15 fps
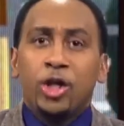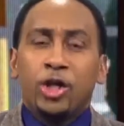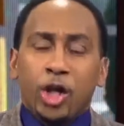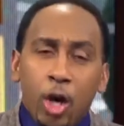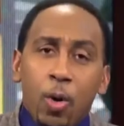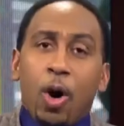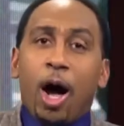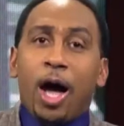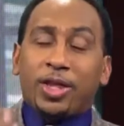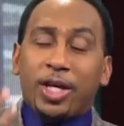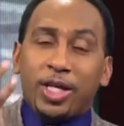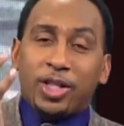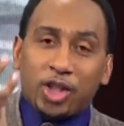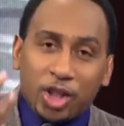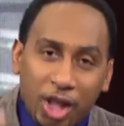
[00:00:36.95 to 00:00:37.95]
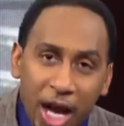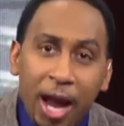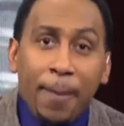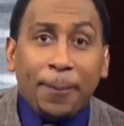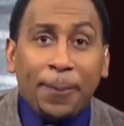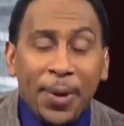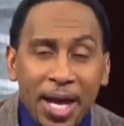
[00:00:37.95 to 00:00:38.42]
You are the
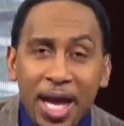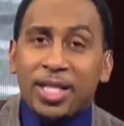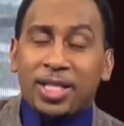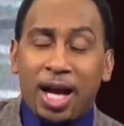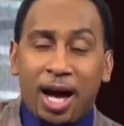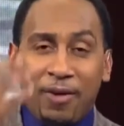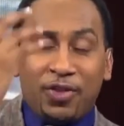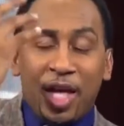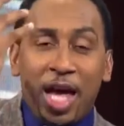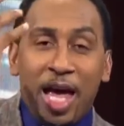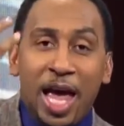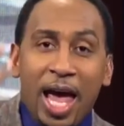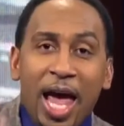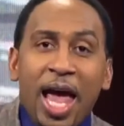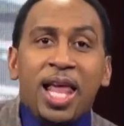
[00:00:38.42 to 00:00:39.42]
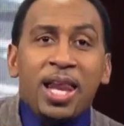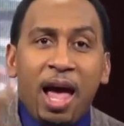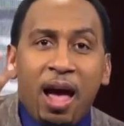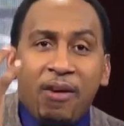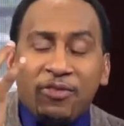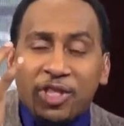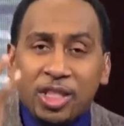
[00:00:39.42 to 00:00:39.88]
champions of the
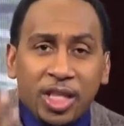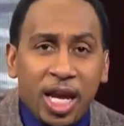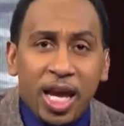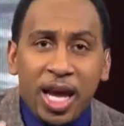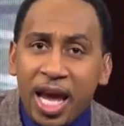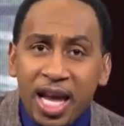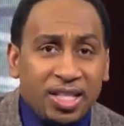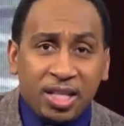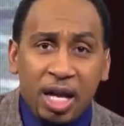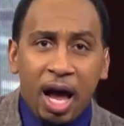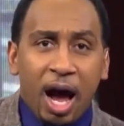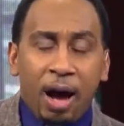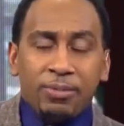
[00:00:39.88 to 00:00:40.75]
NFC East.